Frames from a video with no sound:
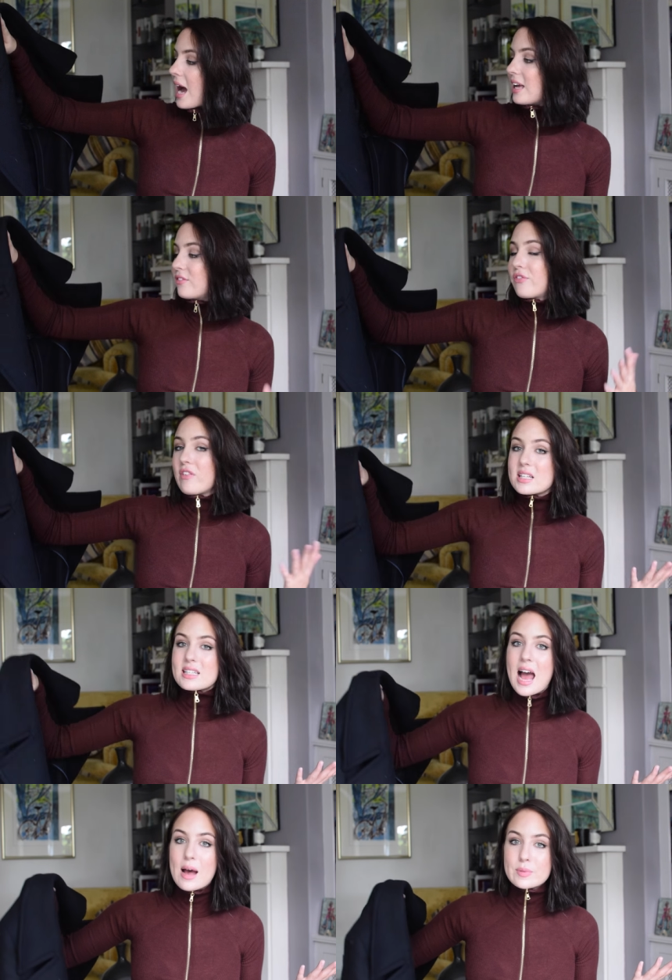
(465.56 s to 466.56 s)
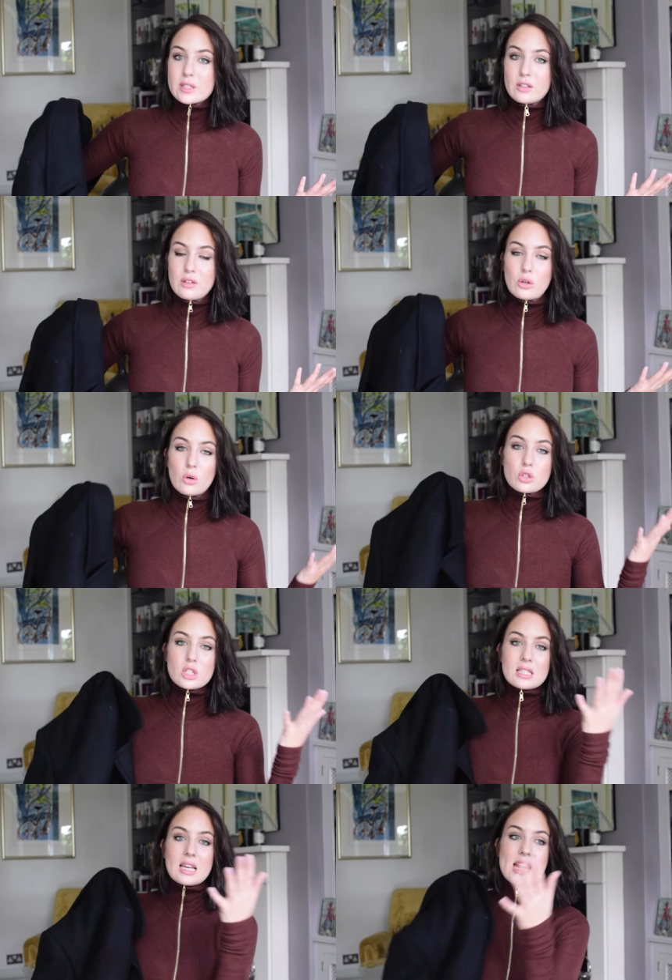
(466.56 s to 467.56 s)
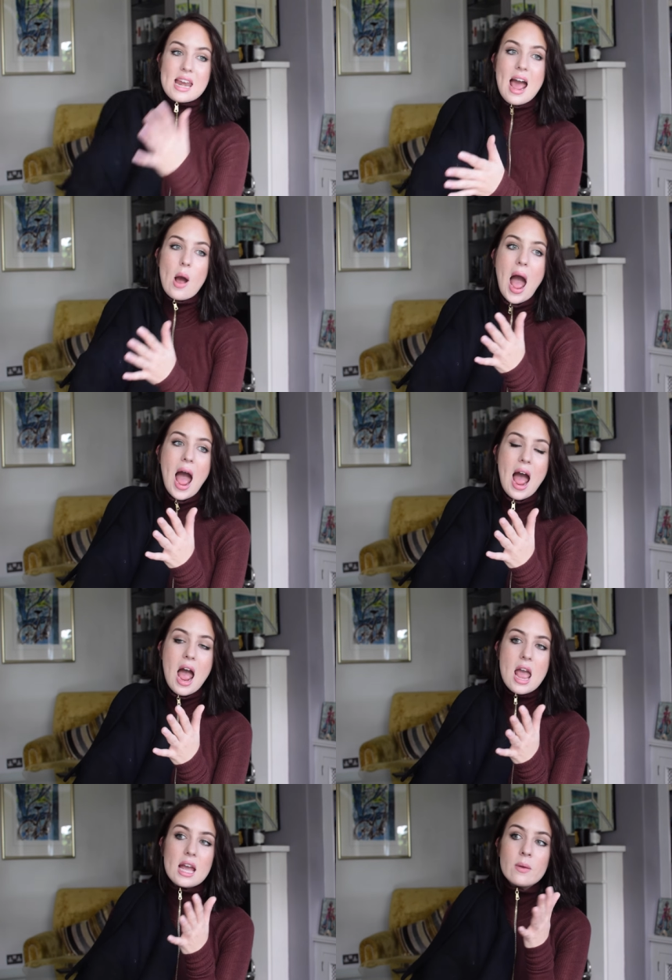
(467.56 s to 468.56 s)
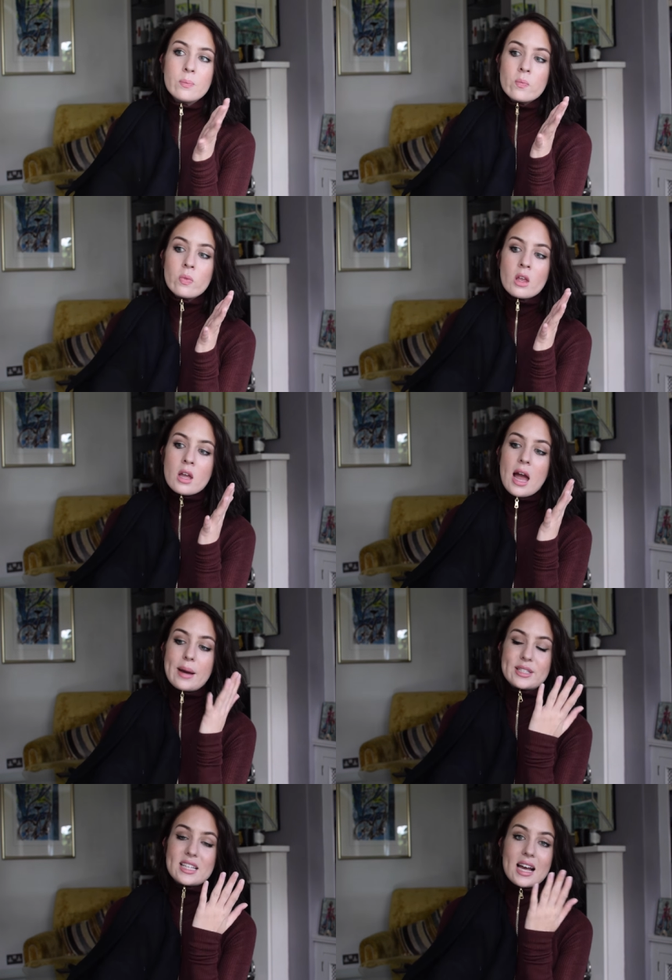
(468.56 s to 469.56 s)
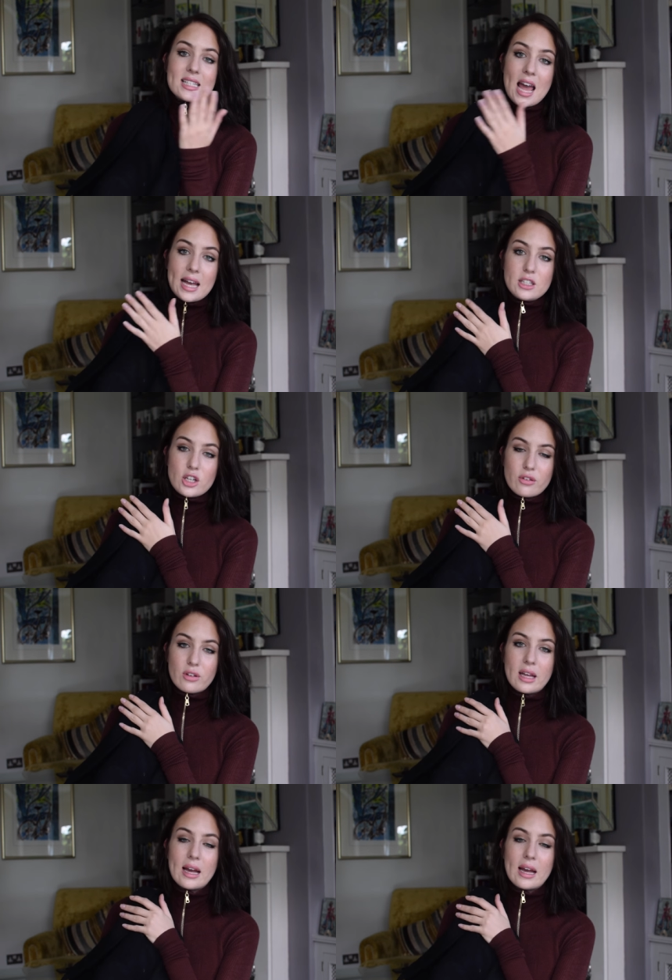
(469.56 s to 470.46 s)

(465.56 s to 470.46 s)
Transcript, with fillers: it fits absolutely gorgeously now I I'm a size 8 generally.